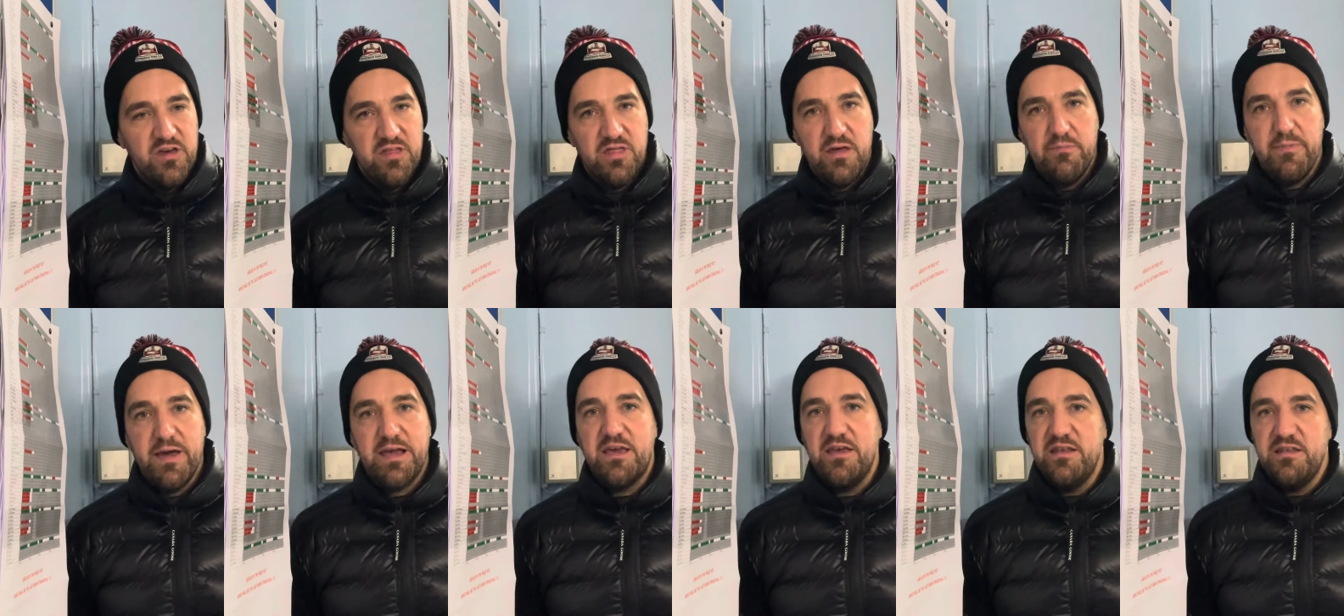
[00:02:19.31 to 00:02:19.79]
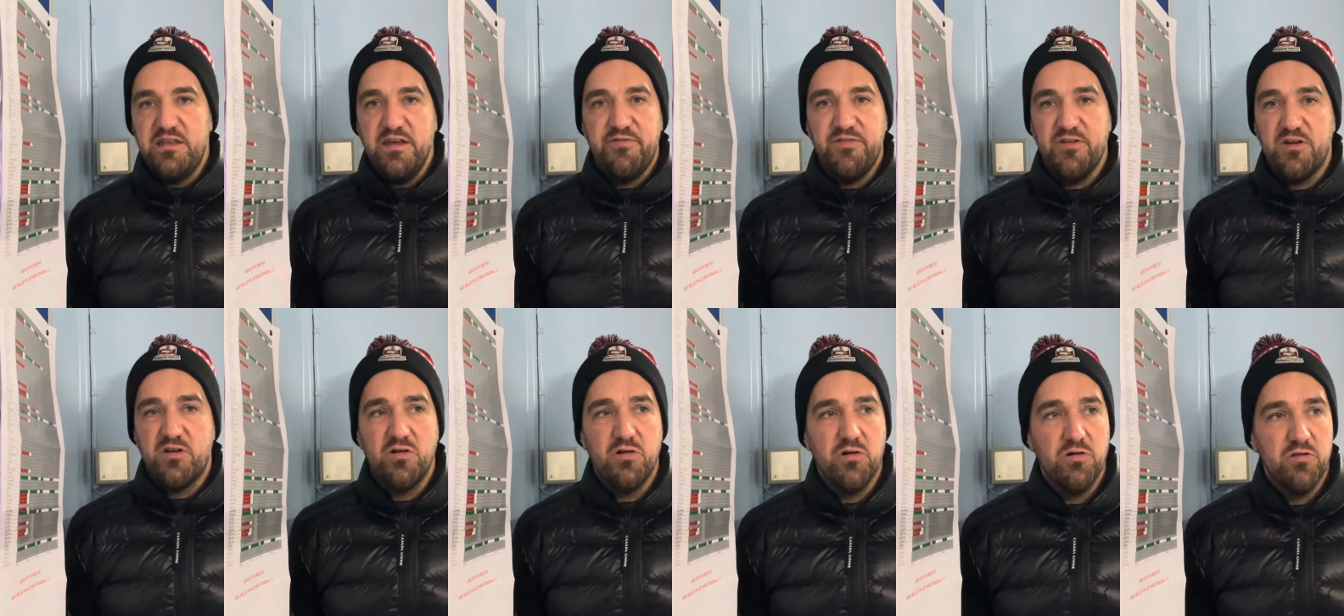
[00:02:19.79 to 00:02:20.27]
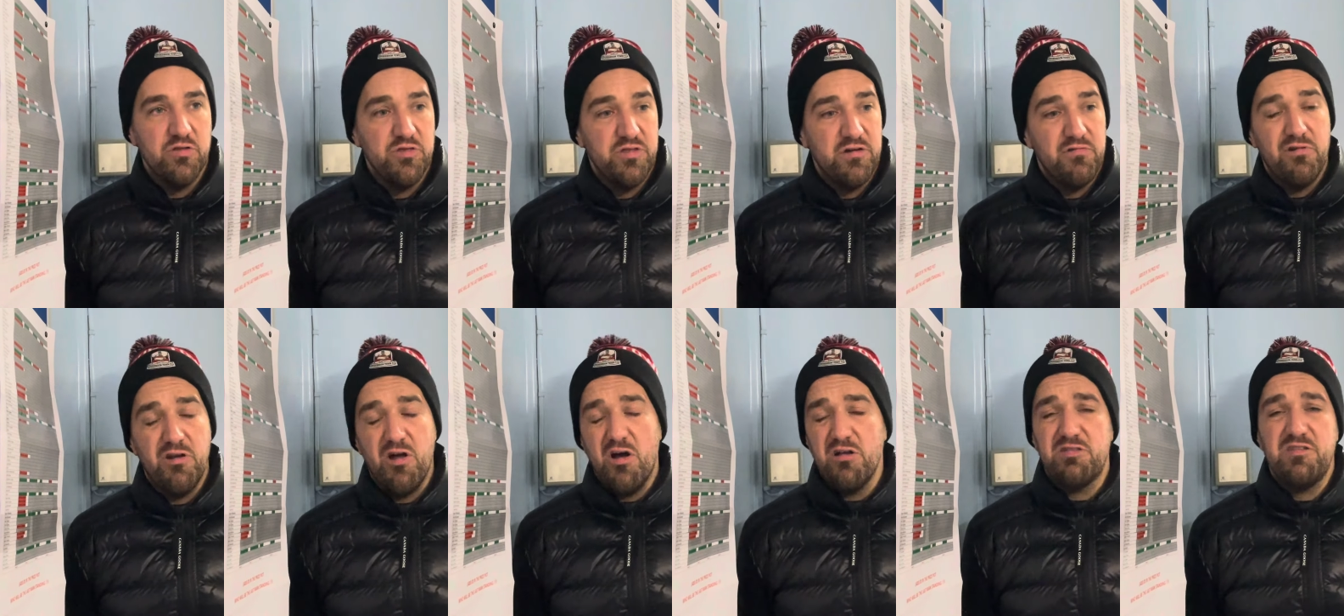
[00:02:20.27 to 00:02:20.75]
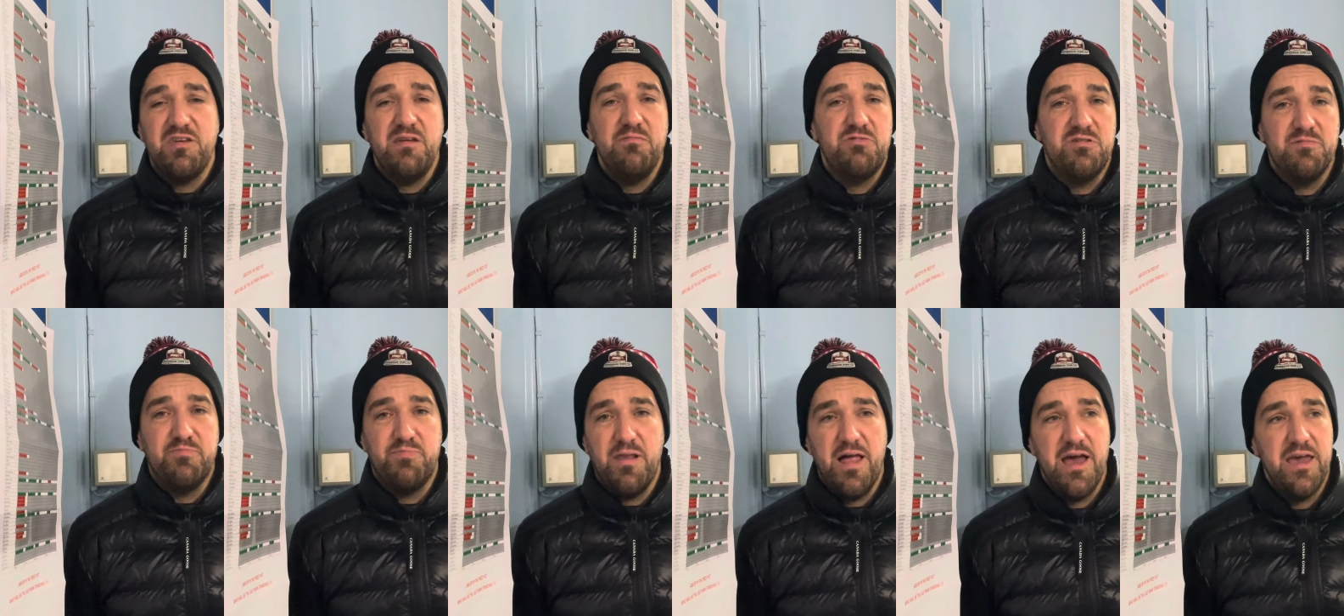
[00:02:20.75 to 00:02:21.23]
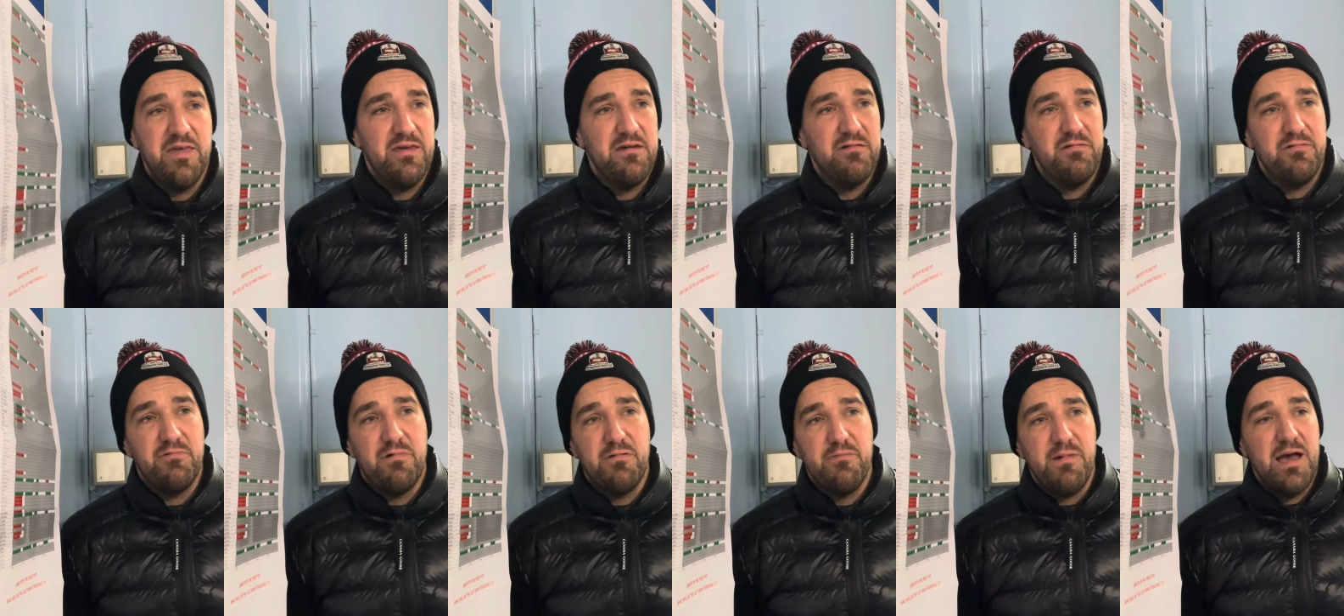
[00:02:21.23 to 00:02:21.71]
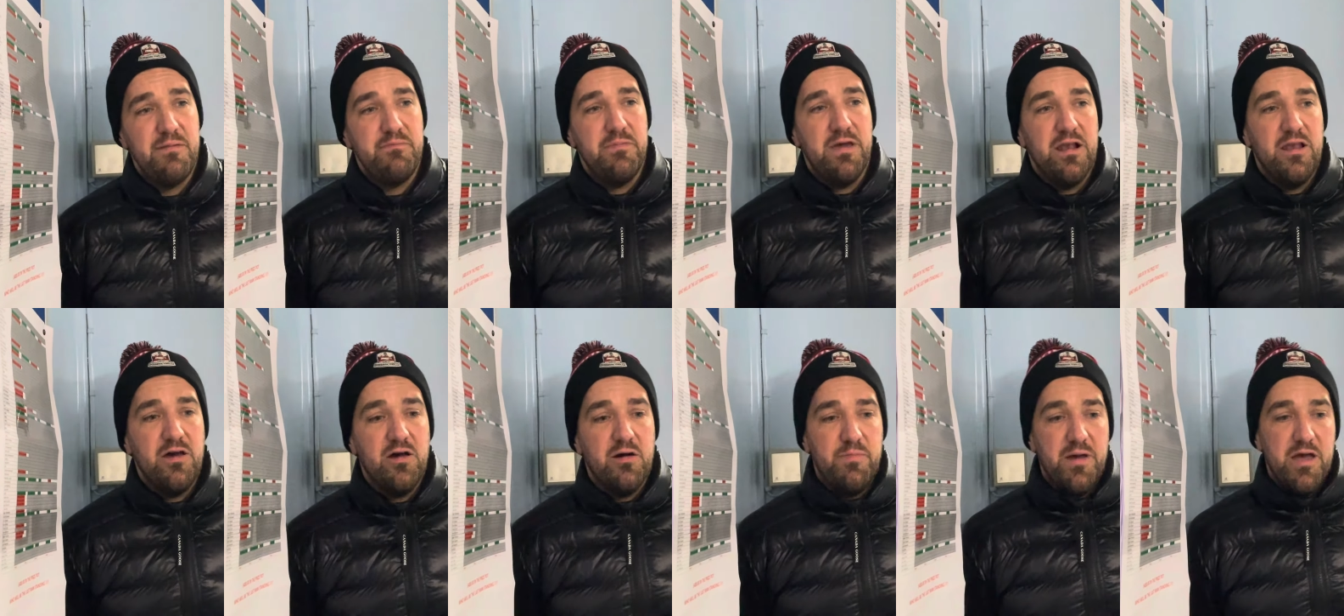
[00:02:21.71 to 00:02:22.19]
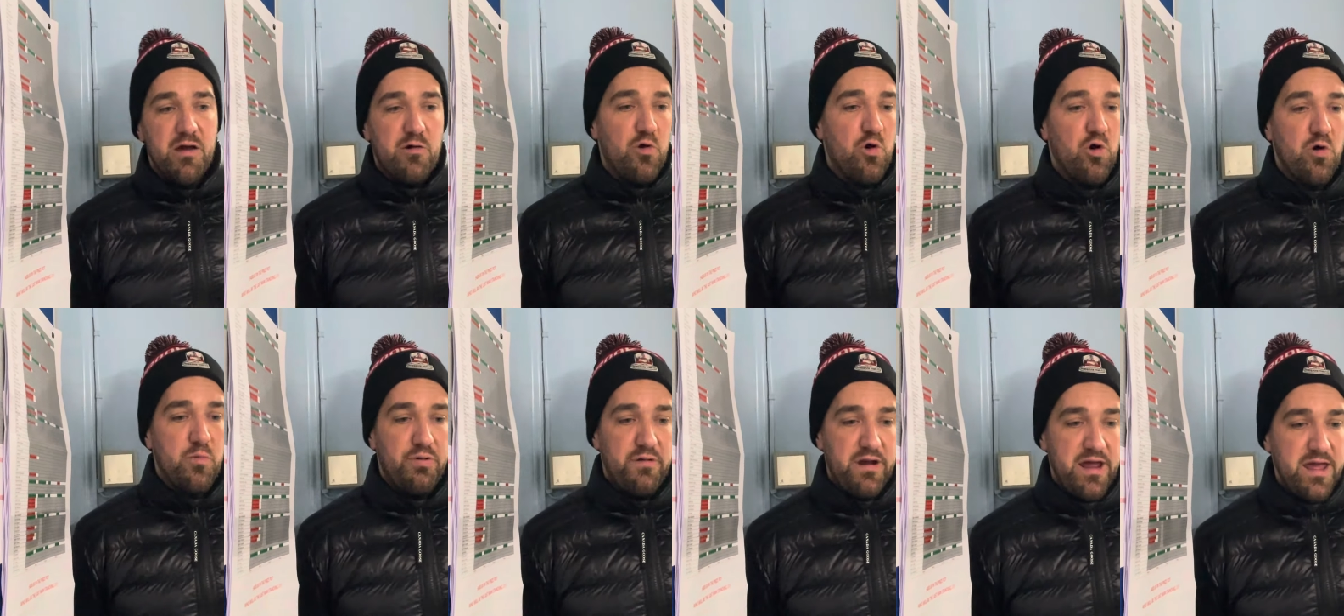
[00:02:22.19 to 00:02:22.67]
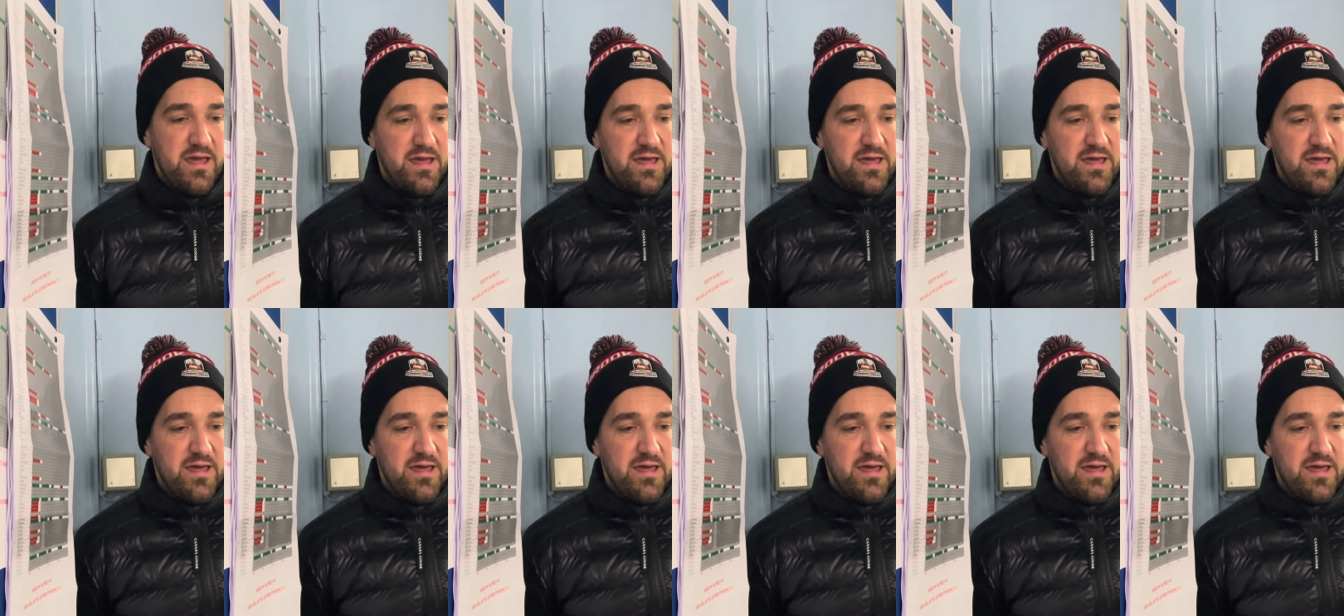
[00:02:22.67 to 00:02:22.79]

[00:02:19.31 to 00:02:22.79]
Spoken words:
They make it difficult. They're an odd team to play. They remind me a little bit of Aubrey.